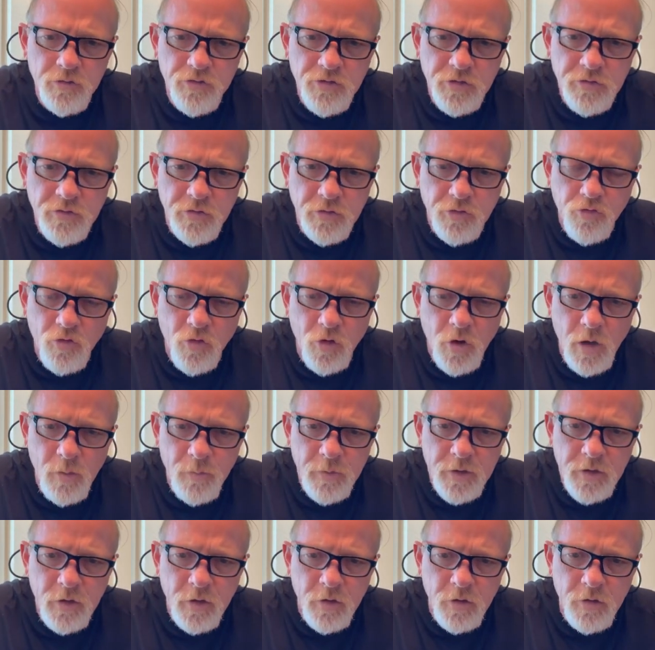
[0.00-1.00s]
She's a
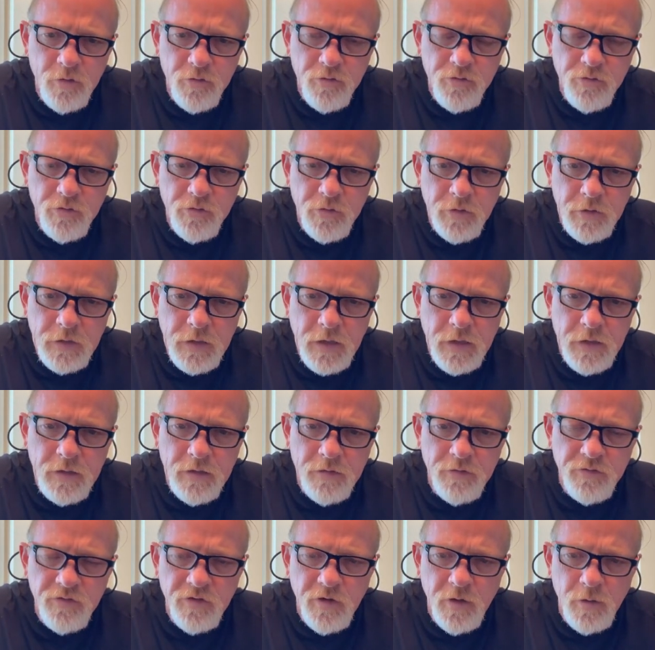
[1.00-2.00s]
trauma nurse down
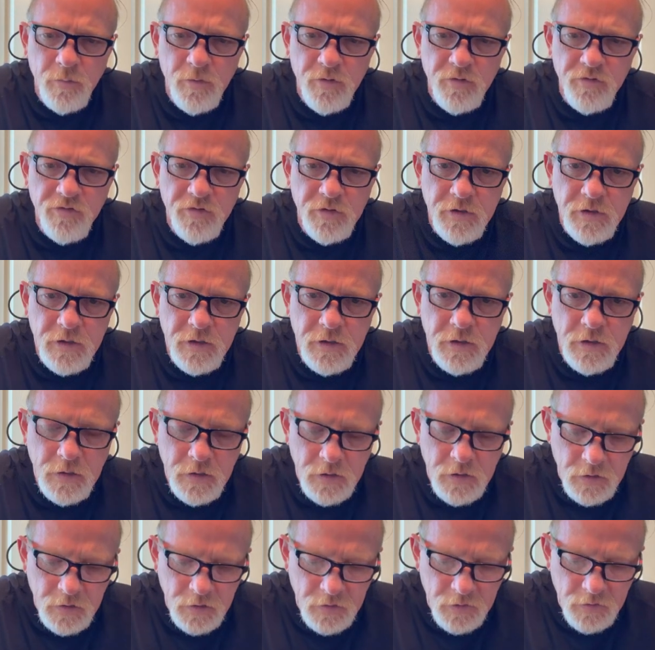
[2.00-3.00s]
in Somerset
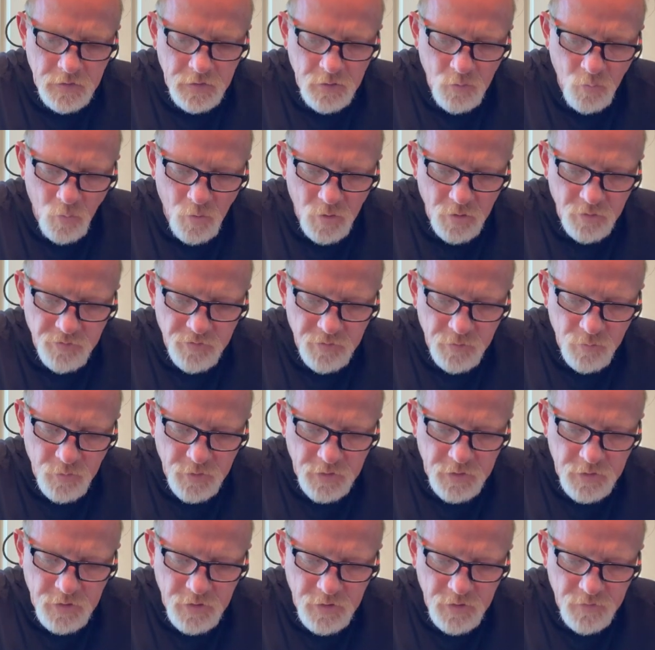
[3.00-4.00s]
that works in
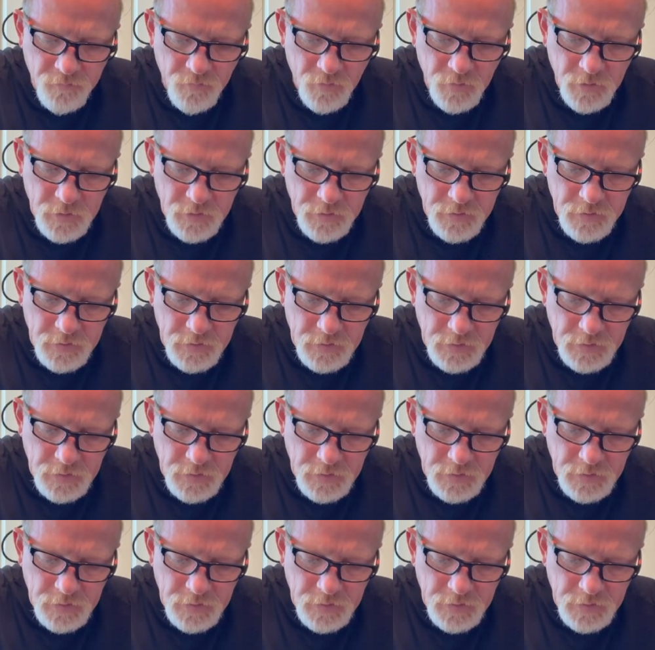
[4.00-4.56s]
recovery.